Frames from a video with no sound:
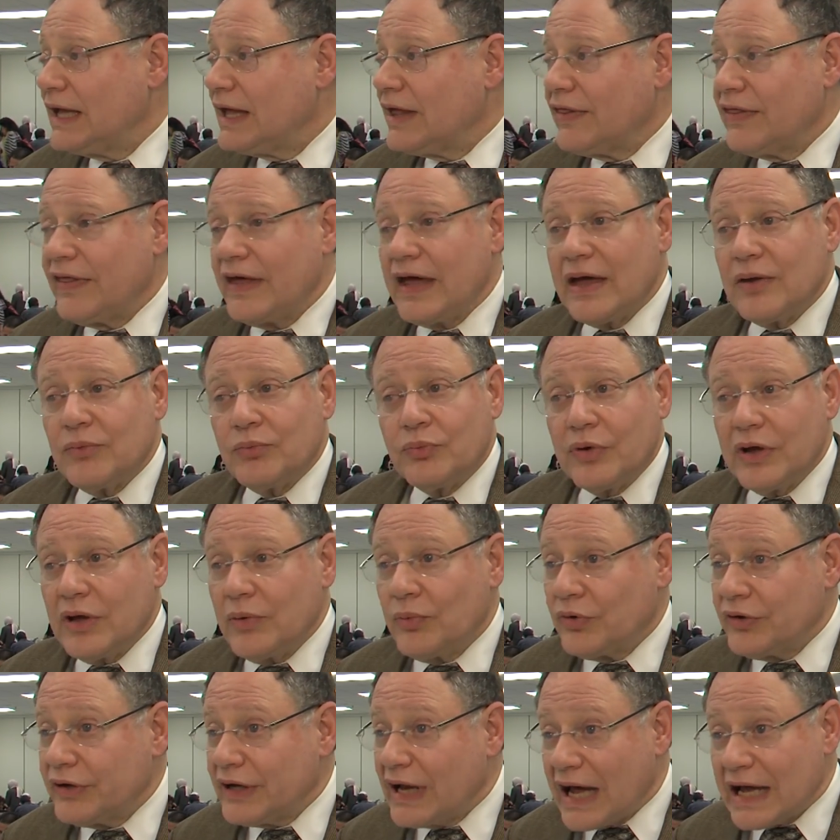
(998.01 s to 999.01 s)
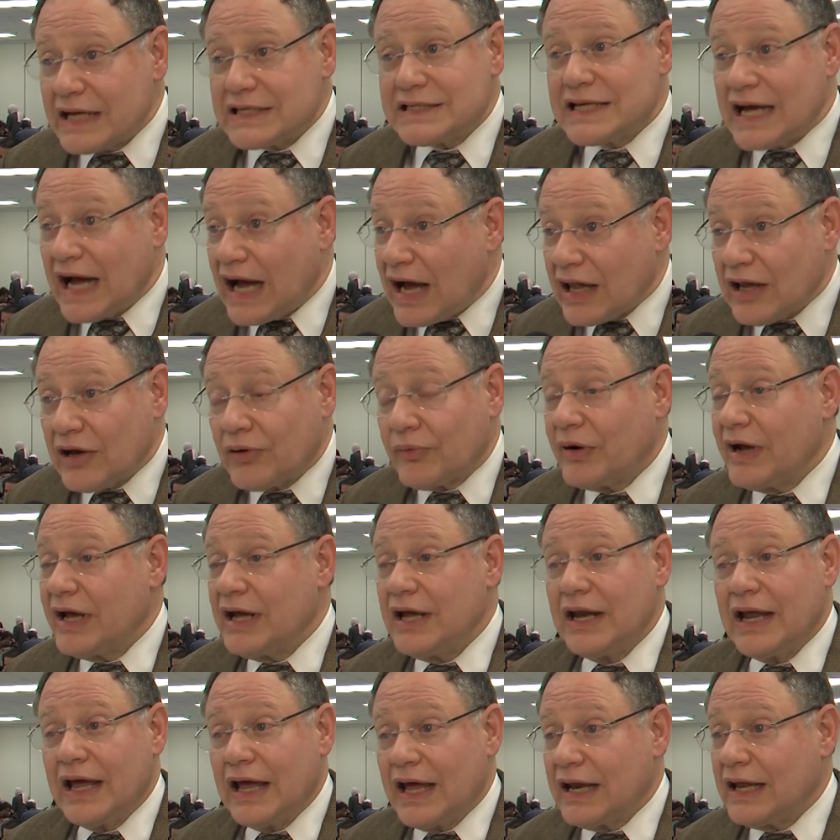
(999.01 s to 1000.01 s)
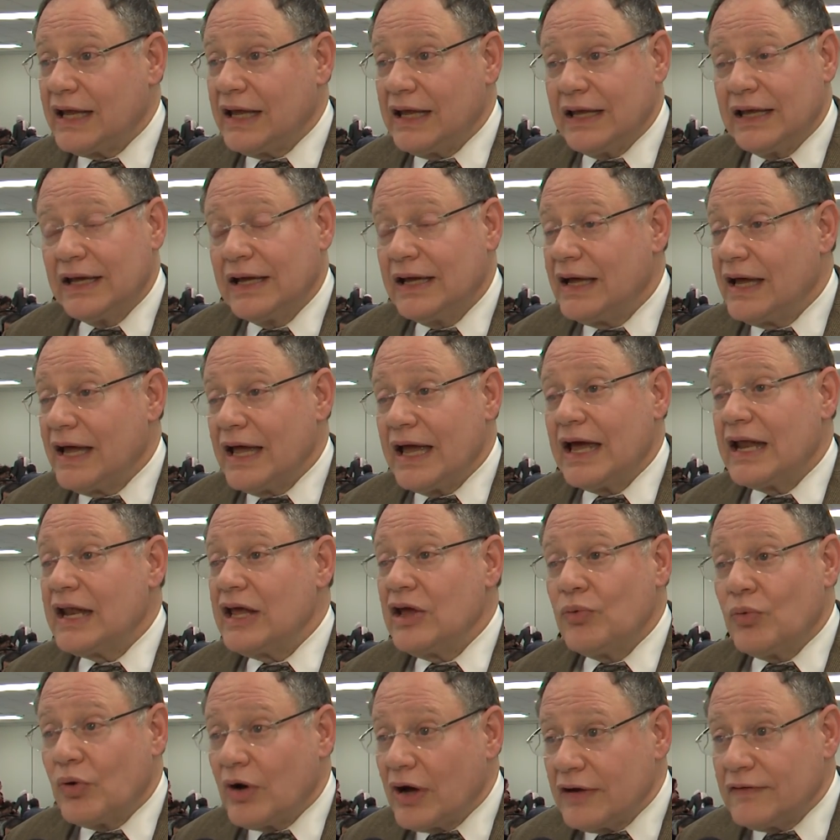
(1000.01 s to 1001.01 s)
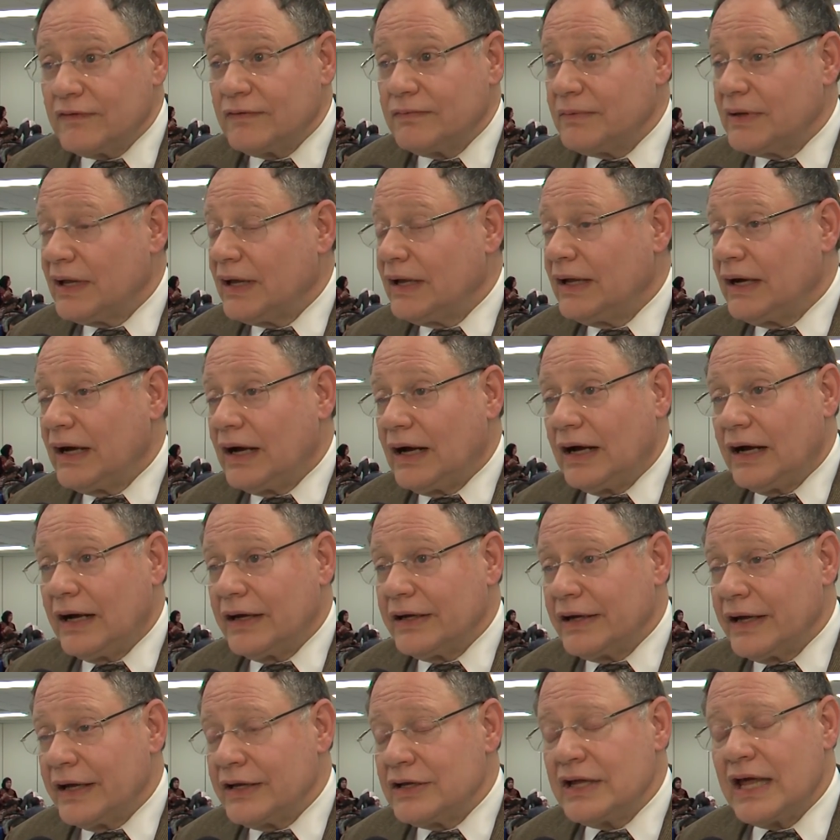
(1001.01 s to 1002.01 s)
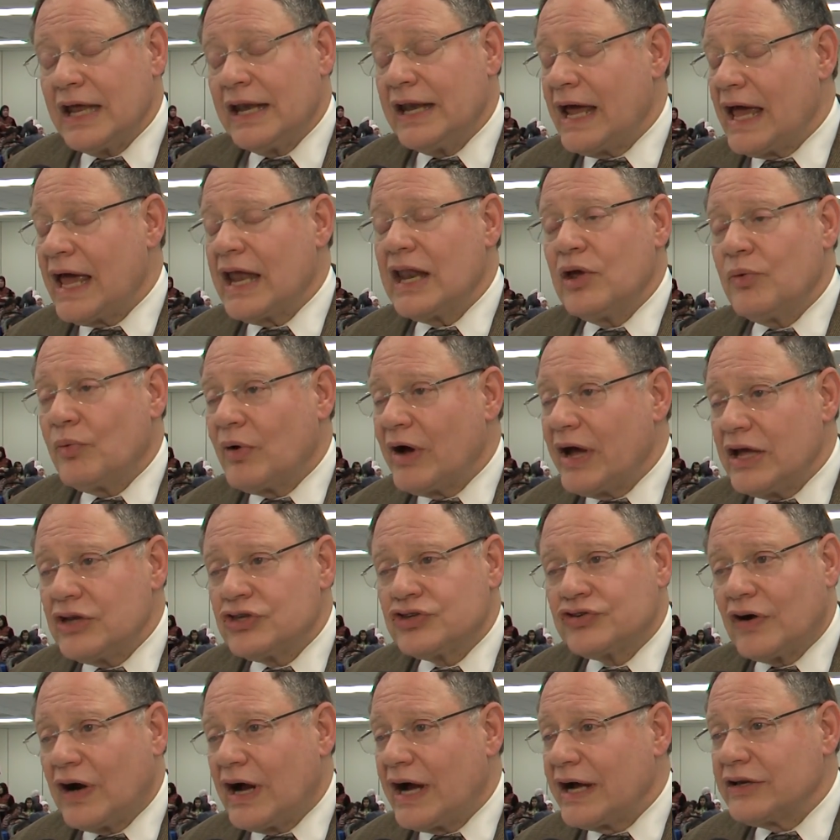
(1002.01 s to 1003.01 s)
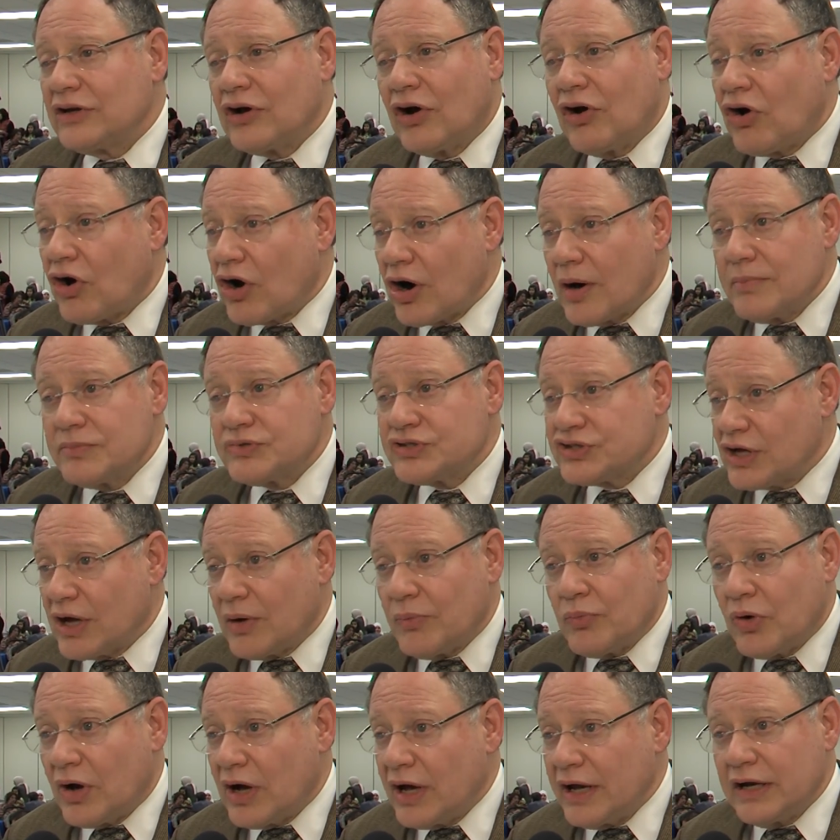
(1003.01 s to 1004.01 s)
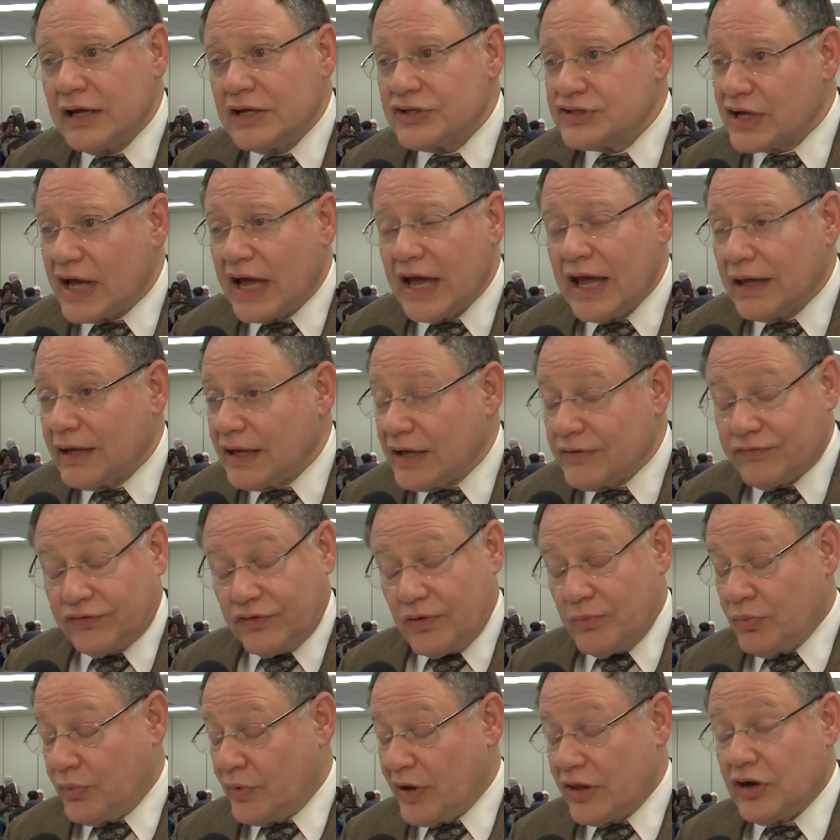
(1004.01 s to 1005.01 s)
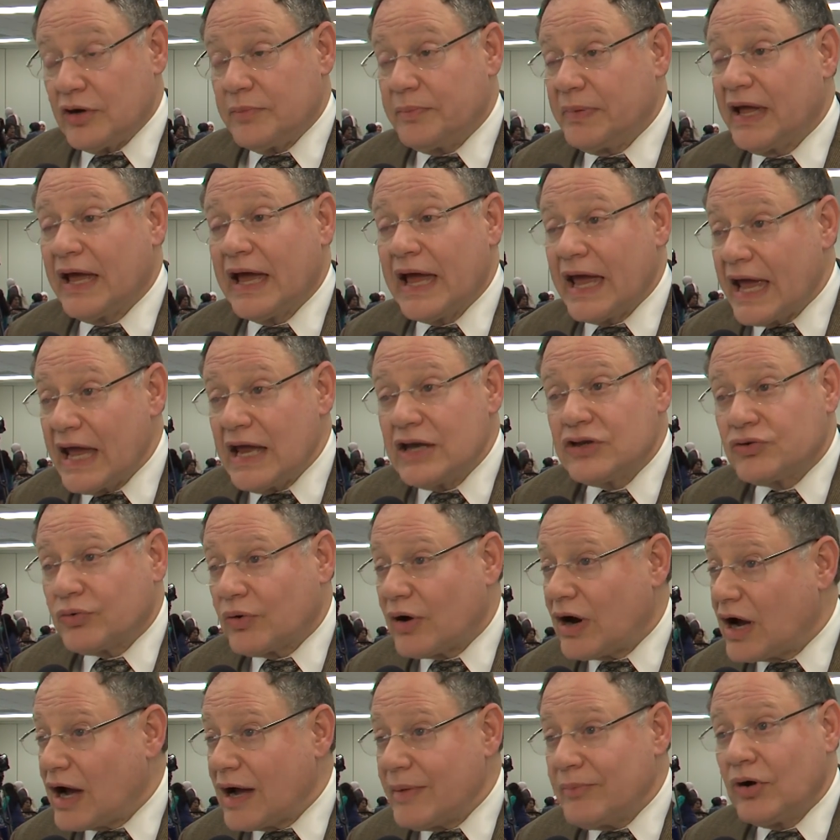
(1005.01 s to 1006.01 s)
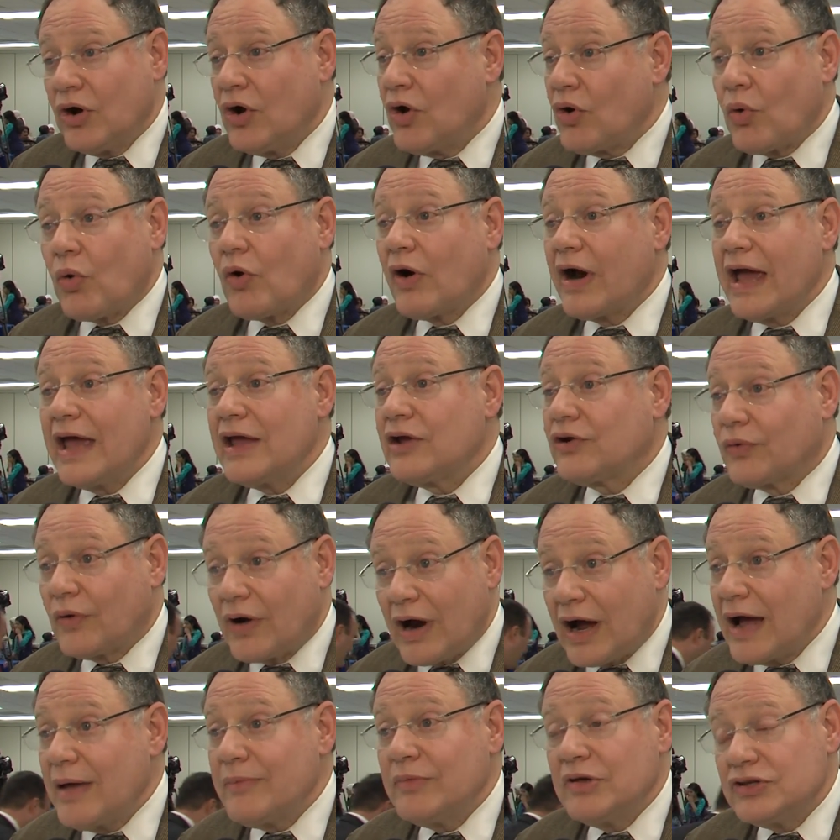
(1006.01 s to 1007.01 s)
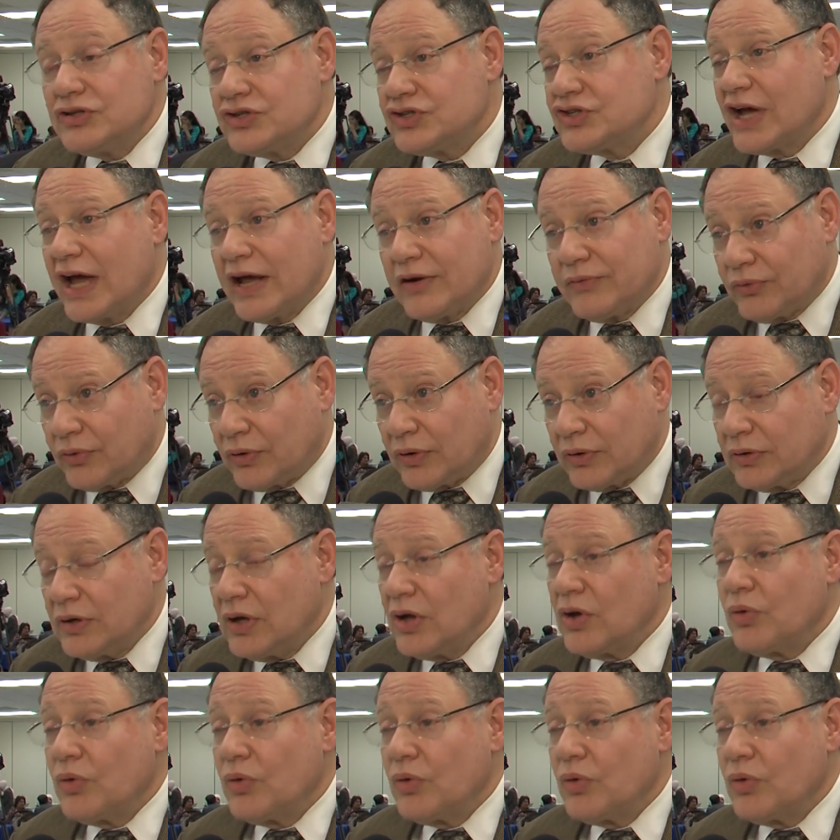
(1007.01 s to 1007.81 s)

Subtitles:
that we will not tolerate anyone in any way trying to harm someone, whether it be a hate crime or a crime in general.